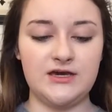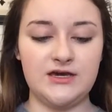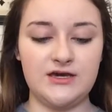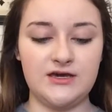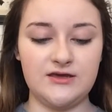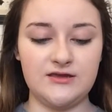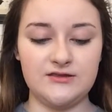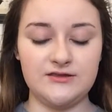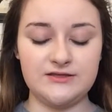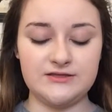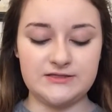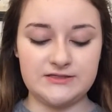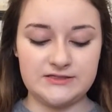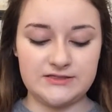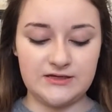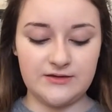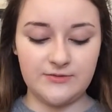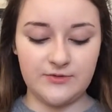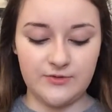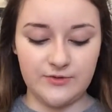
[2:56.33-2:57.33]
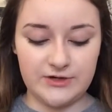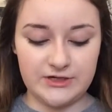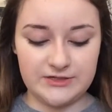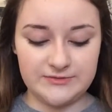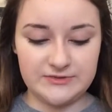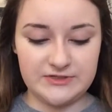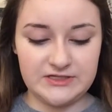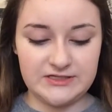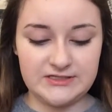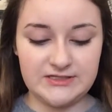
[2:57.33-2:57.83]
and this I'm going to
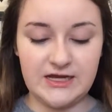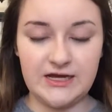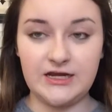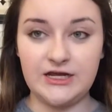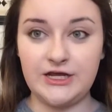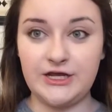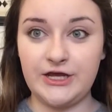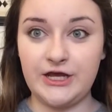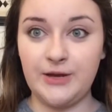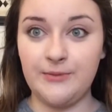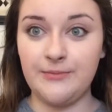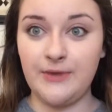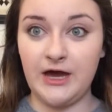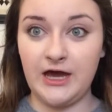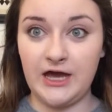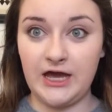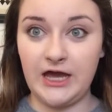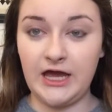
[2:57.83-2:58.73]
be setting my